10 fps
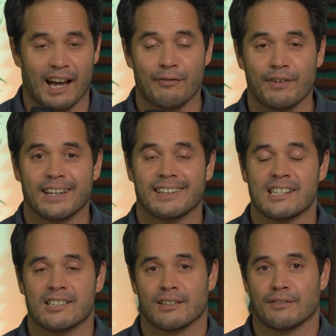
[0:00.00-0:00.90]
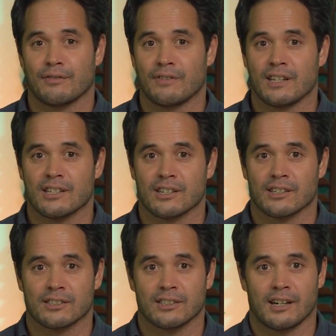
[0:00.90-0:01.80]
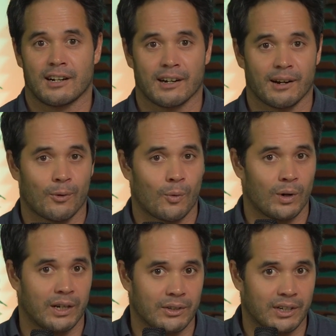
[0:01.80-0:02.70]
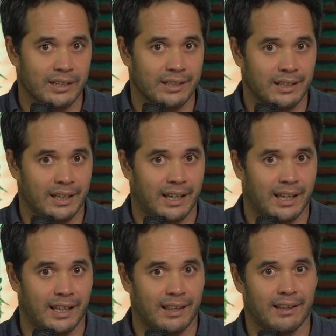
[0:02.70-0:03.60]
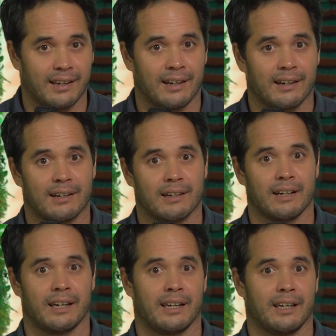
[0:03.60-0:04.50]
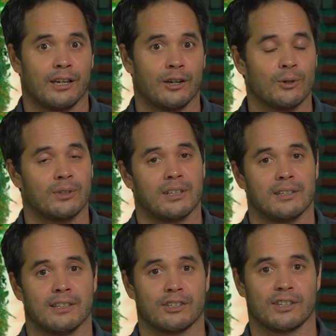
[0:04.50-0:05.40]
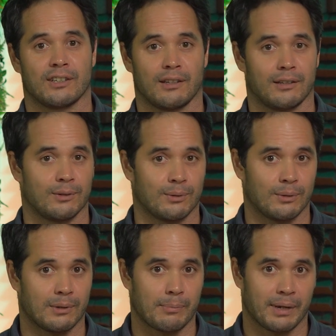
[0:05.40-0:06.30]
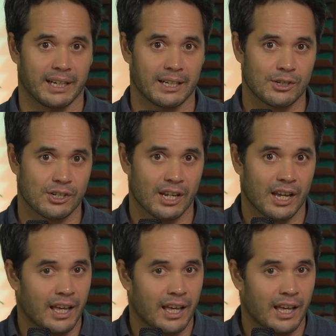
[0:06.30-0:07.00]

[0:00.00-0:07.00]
I think these features are well done and they are a good addition to the package.